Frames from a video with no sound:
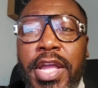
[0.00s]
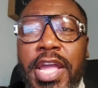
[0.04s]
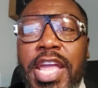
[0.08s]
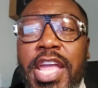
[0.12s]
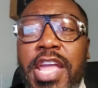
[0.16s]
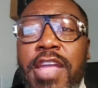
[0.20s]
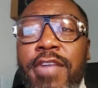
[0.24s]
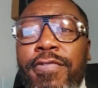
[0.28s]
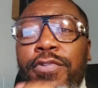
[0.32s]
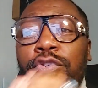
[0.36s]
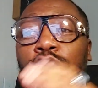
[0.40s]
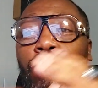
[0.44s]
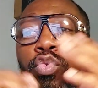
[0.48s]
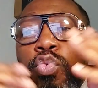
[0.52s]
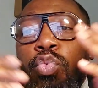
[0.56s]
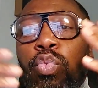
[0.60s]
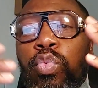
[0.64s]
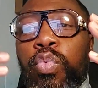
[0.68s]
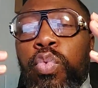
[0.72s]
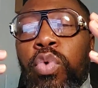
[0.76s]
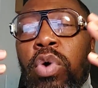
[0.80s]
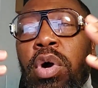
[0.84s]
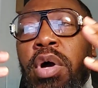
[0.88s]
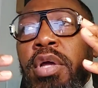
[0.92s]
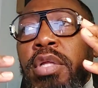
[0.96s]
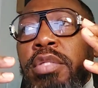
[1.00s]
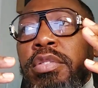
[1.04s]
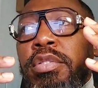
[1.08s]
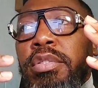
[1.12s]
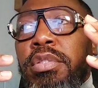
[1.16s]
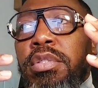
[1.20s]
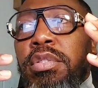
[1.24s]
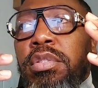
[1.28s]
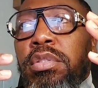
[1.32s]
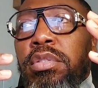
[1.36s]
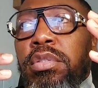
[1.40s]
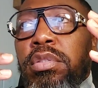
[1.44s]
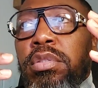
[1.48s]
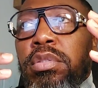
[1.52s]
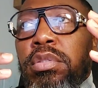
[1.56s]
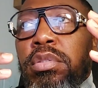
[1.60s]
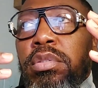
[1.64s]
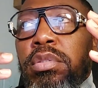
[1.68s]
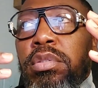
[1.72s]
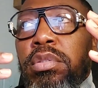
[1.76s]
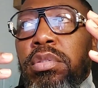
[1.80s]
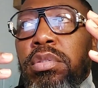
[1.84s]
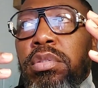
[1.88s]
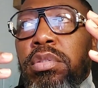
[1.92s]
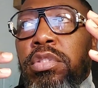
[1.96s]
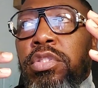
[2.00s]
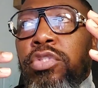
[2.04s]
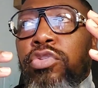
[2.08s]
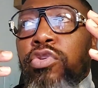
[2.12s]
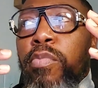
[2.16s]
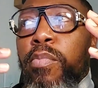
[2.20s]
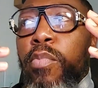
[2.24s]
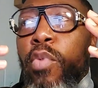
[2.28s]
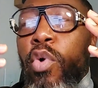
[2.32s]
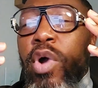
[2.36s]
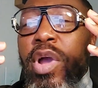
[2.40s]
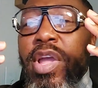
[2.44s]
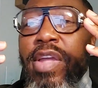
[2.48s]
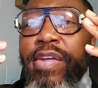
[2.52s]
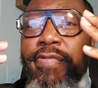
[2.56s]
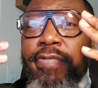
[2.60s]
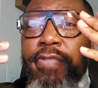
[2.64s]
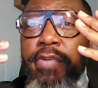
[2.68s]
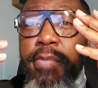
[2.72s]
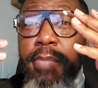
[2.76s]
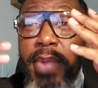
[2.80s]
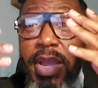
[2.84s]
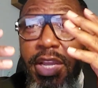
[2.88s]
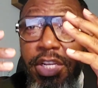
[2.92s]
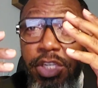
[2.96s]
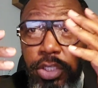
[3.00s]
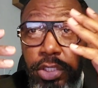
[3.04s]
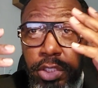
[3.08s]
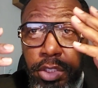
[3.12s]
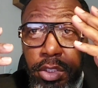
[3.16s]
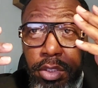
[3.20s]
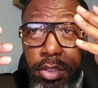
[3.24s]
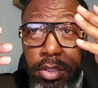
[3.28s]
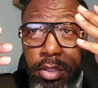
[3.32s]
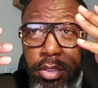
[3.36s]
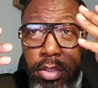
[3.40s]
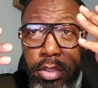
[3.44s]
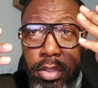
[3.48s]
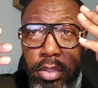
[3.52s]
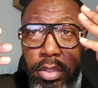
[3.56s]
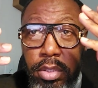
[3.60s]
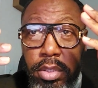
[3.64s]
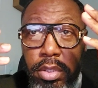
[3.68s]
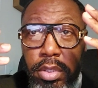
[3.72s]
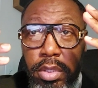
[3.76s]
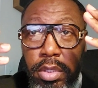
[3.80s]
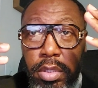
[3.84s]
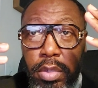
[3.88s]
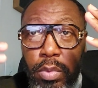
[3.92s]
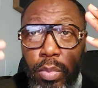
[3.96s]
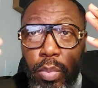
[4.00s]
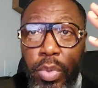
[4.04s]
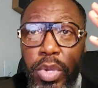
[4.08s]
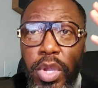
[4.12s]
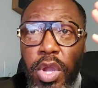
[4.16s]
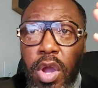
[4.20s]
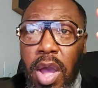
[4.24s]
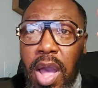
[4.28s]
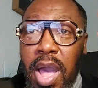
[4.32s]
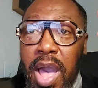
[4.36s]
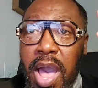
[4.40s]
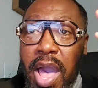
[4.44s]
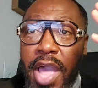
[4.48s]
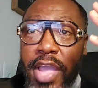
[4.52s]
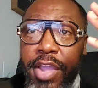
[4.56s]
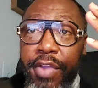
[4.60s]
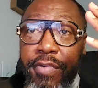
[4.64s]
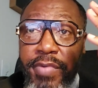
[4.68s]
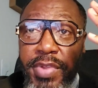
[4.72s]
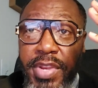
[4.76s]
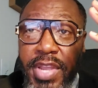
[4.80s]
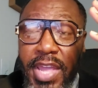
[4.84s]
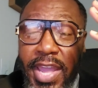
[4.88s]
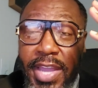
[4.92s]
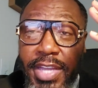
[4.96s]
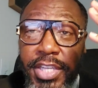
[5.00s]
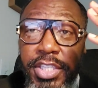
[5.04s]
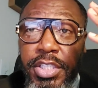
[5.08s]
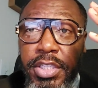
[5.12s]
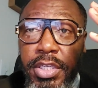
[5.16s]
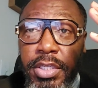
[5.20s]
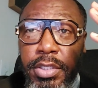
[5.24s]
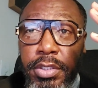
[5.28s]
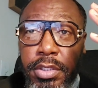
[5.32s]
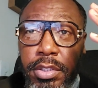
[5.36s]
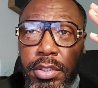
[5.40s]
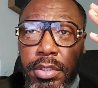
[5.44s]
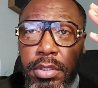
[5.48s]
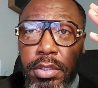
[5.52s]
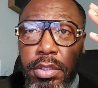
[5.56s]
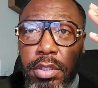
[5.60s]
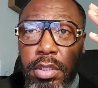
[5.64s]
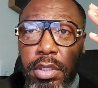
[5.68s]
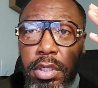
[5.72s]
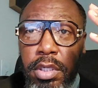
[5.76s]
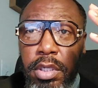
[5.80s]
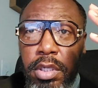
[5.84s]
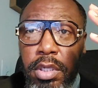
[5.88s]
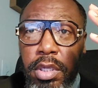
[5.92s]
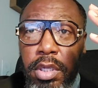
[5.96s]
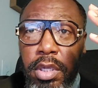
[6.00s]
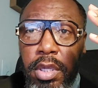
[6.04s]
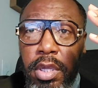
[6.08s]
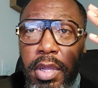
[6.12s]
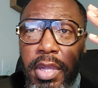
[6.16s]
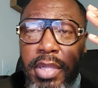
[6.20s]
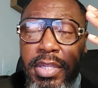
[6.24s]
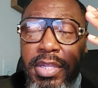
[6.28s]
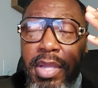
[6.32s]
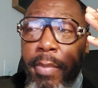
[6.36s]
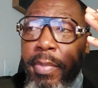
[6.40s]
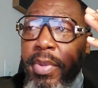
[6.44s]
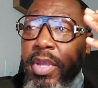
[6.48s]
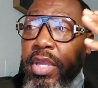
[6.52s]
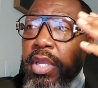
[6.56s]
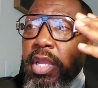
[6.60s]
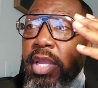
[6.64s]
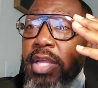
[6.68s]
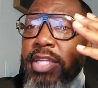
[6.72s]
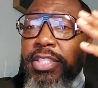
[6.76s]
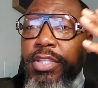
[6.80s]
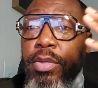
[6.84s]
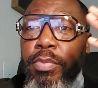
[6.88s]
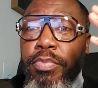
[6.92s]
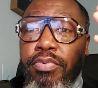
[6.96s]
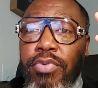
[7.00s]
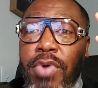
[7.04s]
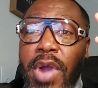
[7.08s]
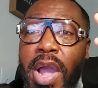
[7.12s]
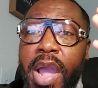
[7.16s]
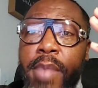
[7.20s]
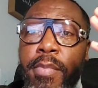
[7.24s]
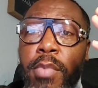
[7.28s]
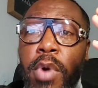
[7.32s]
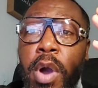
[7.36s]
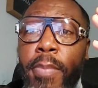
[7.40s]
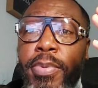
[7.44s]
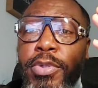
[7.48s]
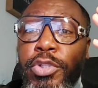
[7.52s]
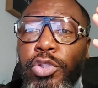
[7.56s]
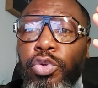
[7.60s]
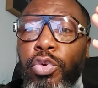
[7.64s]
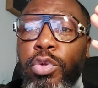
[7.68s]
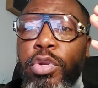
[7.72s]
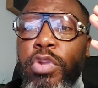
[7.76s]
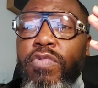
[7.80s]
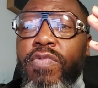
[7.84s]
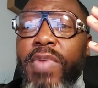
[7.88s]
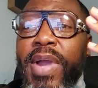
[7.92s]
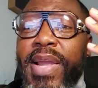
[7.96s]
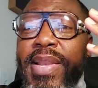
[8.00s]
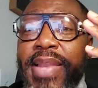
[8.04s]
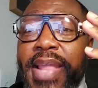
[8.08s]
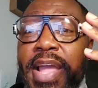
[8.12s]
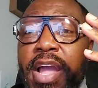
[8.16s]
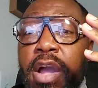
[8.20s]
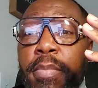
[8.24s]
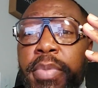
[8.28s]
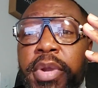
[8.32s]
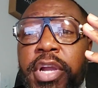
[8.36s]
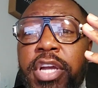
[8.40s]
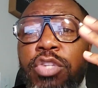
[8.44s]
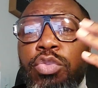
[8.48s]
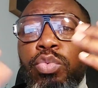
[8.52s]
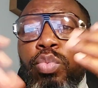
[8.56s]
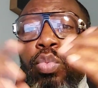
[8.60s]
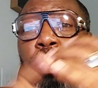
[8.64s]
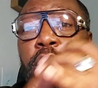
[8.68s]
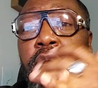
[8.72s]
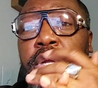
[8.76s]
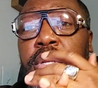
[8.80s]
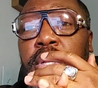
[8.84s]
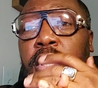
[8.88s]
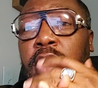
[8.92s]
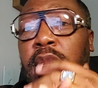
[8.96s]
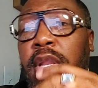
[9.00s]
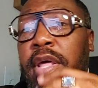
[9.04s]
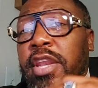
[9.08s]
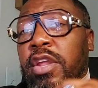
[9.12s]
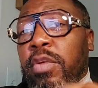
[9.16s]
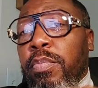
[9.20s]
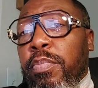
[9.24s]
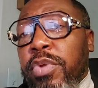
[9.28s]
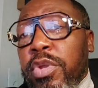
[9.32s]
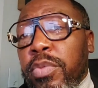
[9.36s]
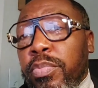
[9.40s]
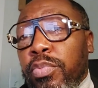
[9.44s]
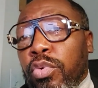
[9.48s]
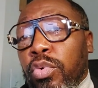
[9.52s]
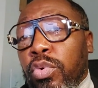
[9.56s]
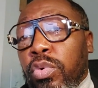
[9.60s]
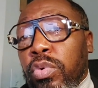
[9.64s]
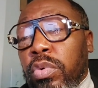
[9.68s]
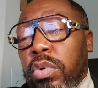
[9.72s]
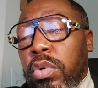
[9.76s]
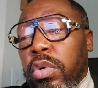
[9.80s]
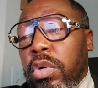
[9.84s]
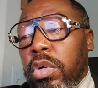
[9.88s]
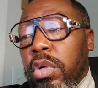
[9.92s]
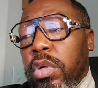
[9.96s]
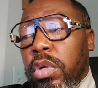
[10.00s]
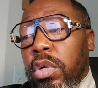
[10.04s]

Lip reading: if you want some more information, we are hiring agents. It's a prime opportunity right now because one, a lot of people